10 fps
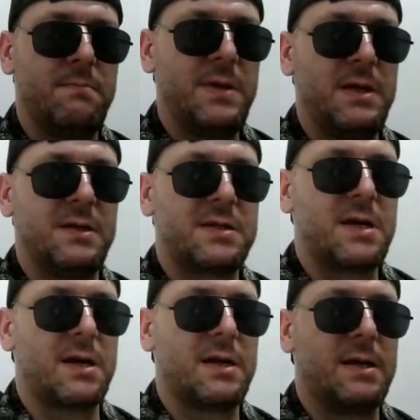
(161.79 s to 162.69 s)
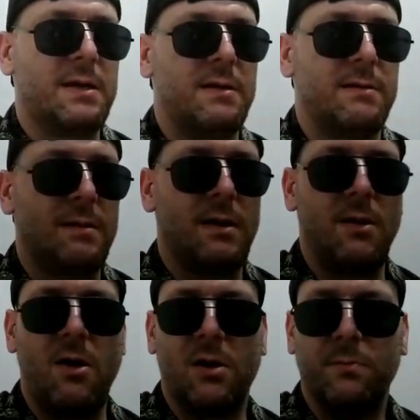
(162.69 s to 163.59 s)
being stuck at a
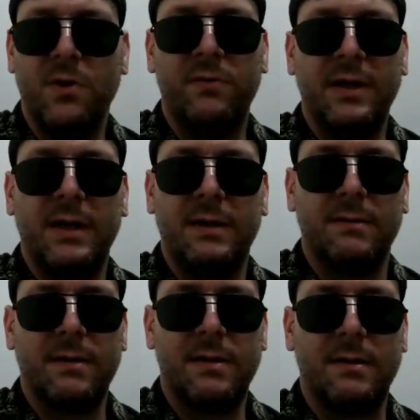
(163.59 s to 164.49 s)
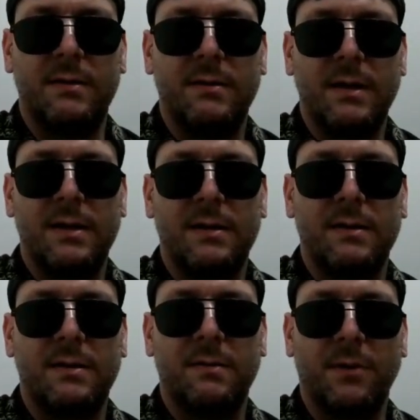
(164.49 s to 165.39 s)
long movie and
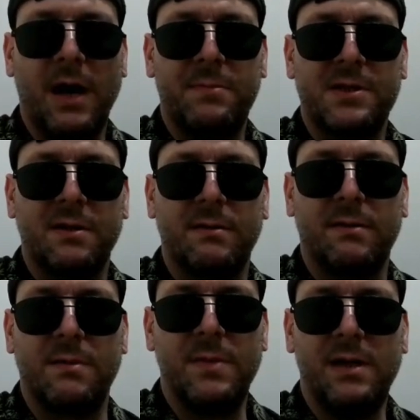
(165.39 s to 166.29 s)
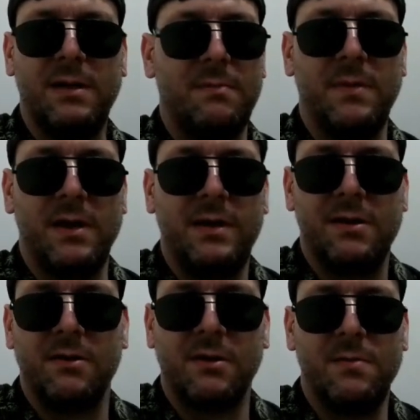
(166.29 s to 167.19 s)
perhaps a
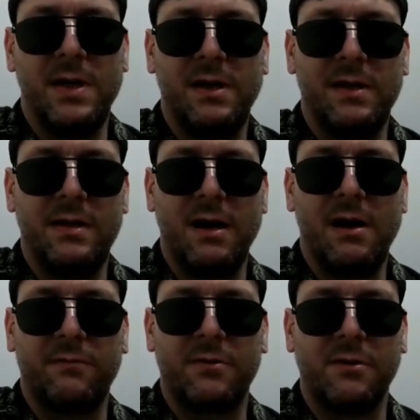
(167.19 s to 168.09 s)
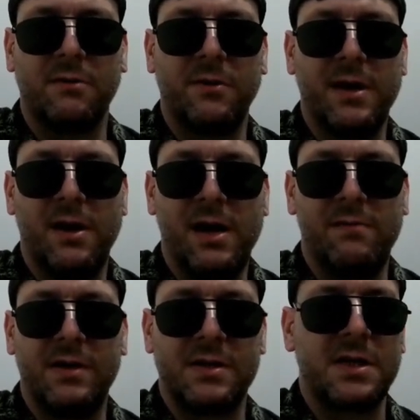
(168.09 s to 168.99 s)
dinner immediately thereafter without
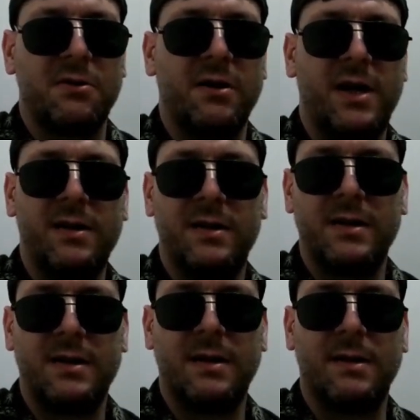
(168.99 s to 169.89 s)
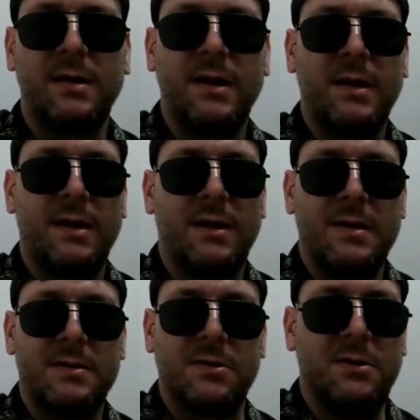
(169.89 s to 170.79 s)
having a cigarette. And
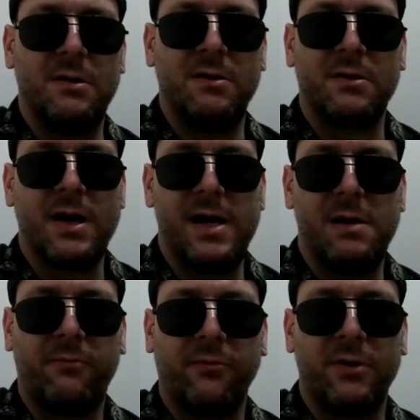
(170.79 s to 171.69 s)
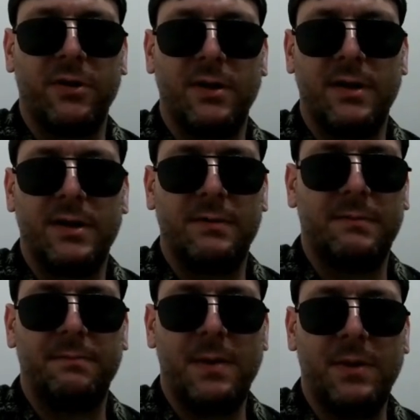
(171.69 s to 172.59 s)
so, you're tied up for a good
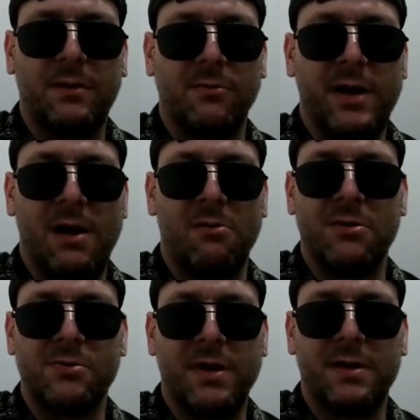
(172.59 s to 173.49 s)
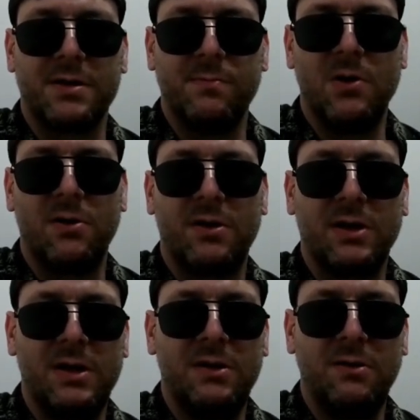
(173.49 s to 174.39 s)
maybe 3 hours without a smoke,
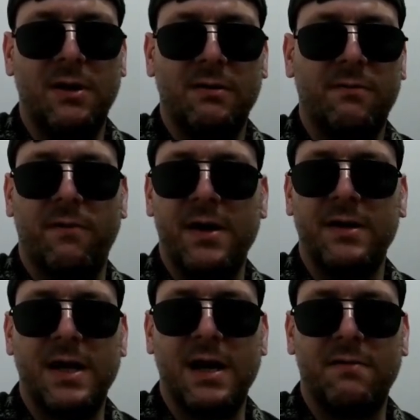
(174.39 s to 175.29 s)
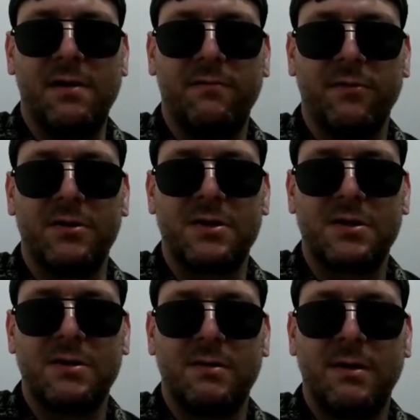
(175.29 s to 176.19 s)
and you finally have that
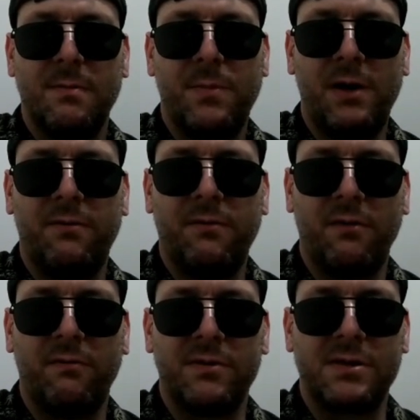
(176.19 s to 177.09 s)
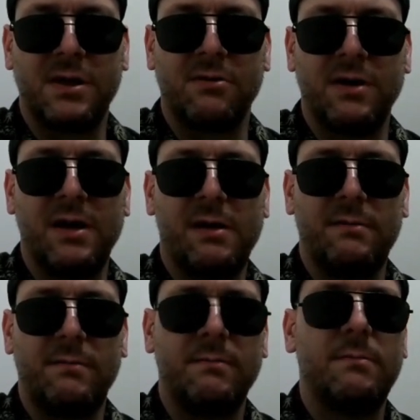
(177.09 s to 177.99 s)
first puff off of a cigarette.
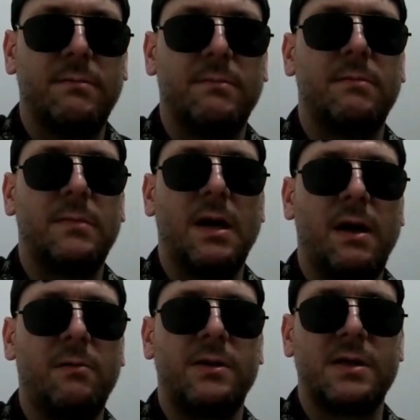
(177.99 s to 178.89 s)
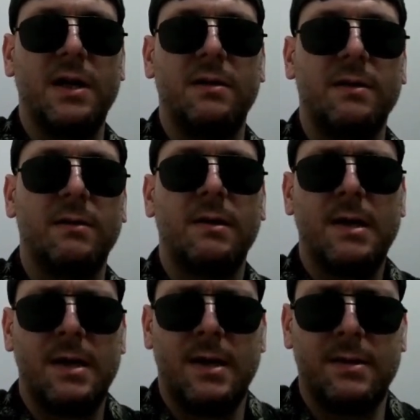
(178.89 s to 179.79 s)
Yeah, I would say the
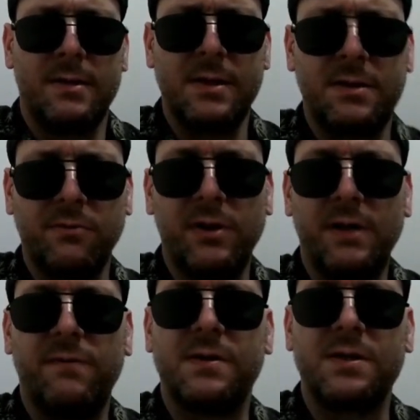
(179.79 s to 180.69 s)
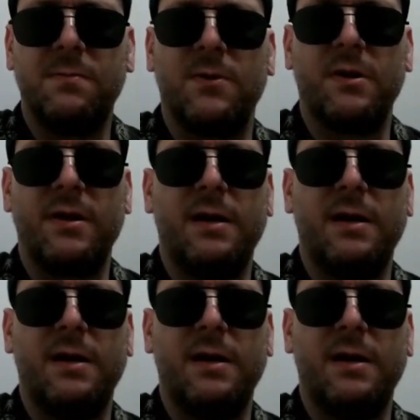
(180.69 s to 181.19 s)
sense of relief is similar to